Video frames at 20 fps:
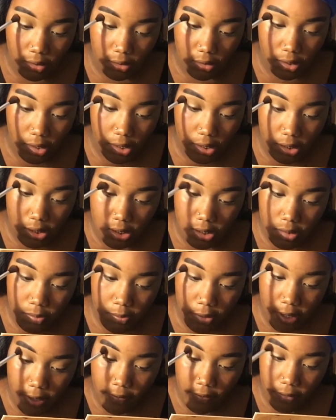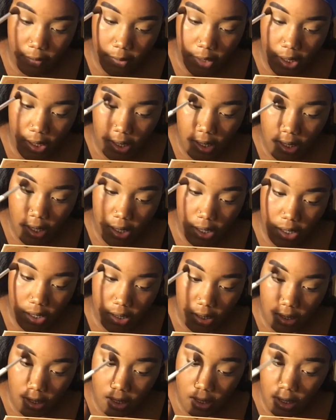Like, just pray for me
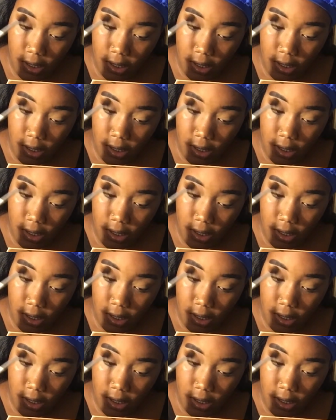and